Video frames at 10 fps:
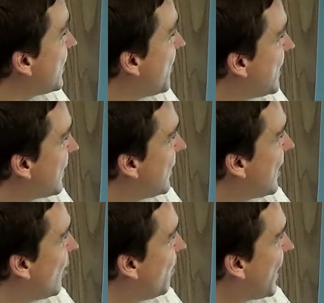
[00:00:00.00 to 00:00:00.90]
basically
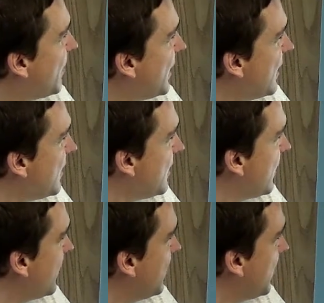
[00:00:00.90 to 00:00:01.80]
how Puppet
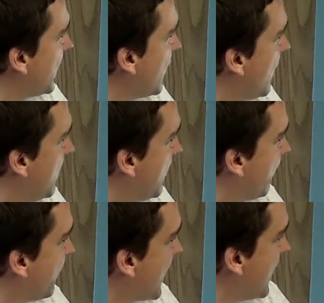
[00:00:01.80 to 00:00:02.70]
is in Bigtop.
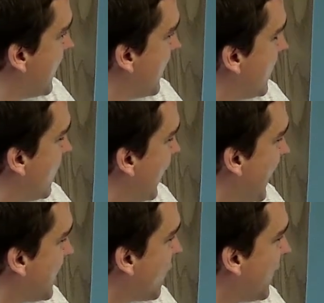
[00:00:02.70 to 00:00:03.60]
So
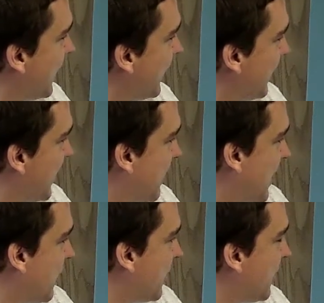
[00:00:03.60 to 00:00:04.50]
let's talk a little bit
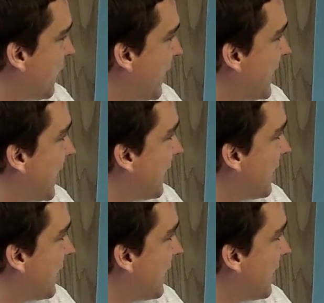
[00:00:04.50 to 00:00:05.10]
about retaining